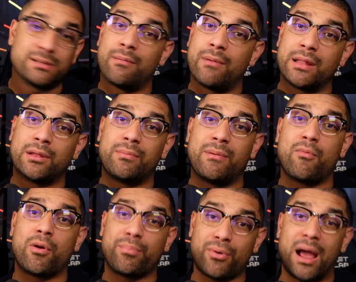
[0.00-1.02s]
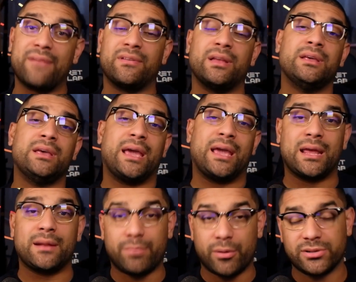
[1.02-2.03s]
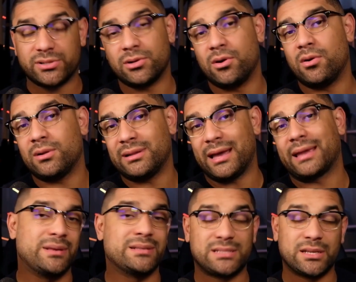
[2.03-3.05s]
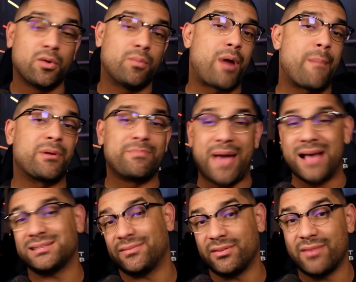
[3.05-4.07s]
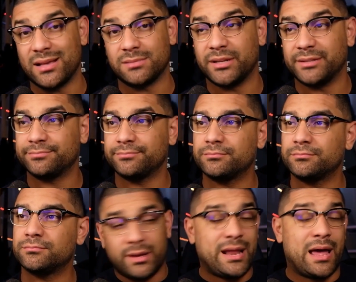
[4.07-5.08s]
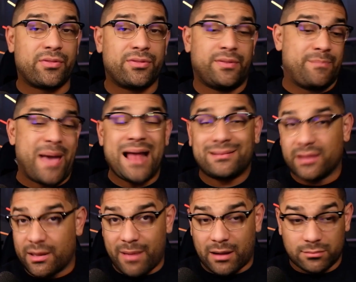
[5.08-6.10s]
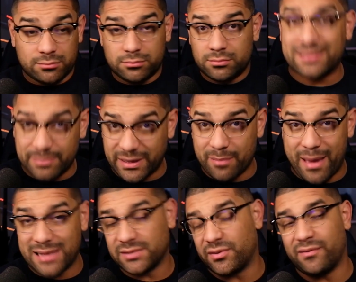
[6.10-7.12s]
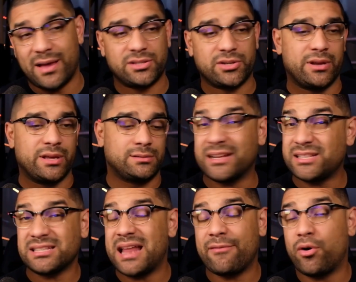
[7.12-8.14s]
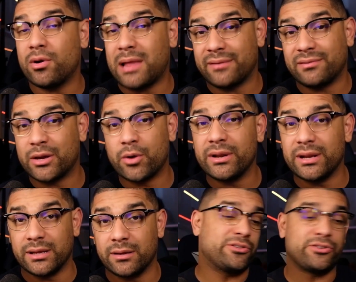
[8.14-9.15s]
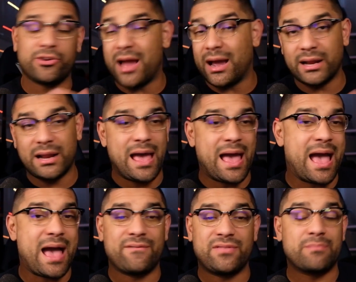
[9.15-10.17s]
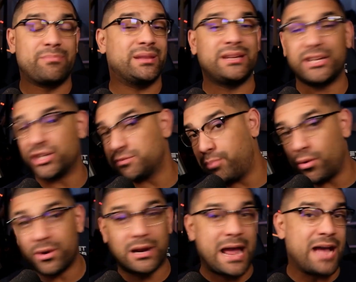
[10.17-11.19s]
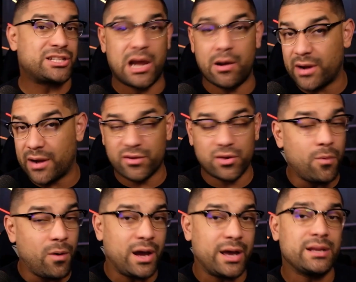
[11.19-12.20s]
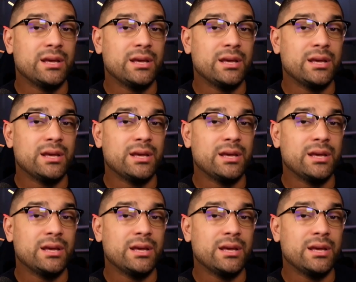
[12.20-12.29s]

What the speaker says: a little bit more private and personal, like a single property passive investment. Now, the bad thing about being a passive investor is it doesn't have a whole lot of liquidity. You're not going to have the ability to just pull your cash out whenever you want.